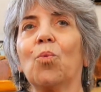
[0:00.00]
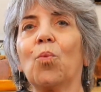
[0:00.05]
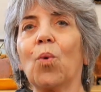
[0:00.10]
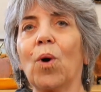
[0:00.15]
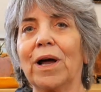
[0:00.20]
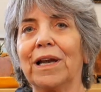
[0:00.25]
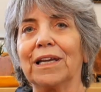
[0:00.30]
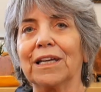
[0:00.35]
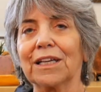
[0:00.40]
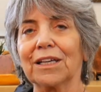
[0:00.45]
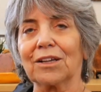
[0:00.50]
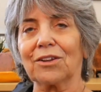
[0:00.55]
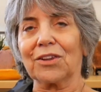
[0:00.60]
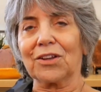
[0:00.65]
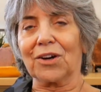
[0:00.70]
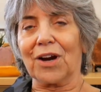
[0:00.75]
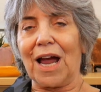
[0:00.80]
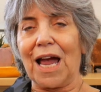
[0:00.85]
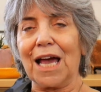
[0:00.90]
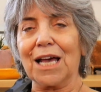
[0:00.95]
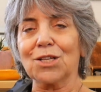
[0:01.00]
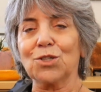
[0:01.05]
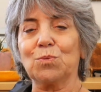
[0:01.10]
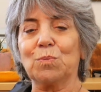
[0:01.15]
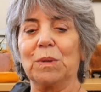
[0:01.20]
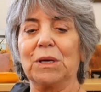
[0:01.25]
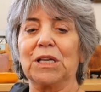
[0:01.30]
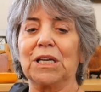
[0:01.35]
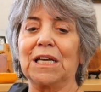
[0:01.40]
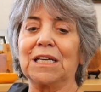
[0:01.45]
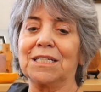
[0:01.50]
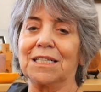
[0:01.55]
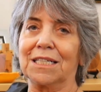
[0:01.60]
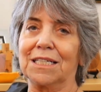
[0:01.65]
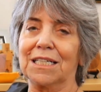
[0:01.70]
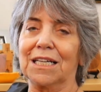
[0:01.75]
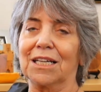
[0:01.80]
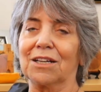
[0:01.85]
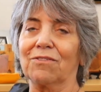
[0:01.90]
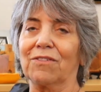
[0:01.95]
what little there has been has
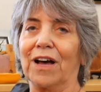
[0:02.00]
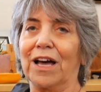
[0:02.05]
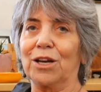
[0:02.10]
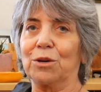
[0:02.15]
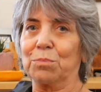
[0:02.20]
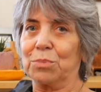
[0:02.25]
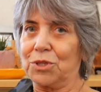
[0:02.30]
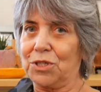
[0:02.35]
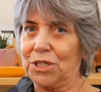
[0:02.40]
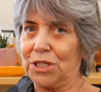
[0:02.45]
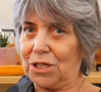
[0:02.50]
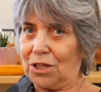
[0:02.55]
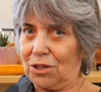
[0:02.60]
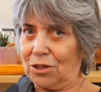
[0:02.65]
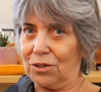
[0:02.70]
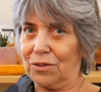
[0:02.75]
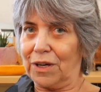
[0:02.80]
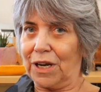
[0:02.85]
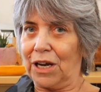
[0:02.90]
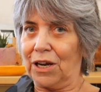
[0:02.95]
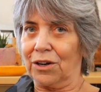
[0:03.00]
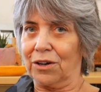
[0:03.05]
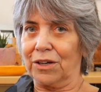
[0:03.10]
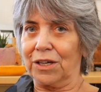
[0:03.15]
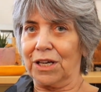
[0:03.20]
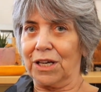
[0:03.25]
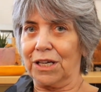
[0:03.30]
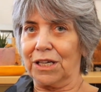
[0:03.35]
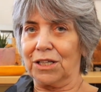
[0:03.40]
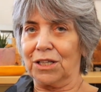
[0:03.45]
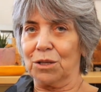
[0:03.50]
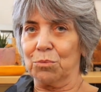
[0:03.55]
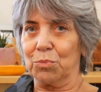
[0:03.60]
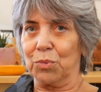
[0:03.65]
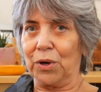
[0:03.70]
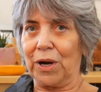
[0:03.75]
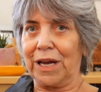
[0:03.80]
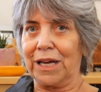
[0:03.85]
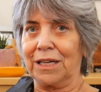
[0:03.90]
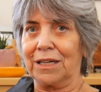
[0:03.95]
identified a particular area in the
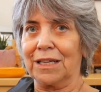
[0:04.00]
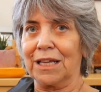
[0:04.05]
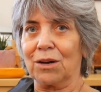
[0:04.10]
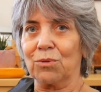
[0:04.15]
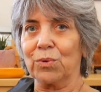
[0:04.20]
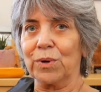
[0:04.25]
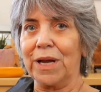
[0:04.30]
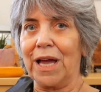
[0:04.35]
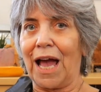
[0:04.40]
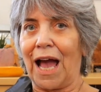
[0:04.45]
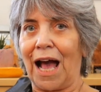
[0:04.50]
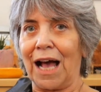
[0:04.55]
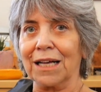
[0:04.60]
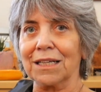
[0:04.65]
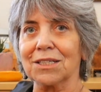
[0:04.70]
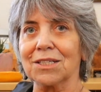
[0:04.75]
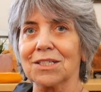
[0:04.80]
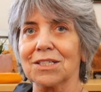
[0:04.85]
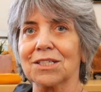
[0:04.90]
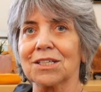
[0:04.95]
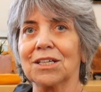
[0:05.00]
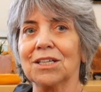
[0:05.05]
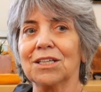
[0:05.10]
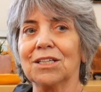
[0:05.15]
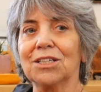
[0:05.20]
brain that reacts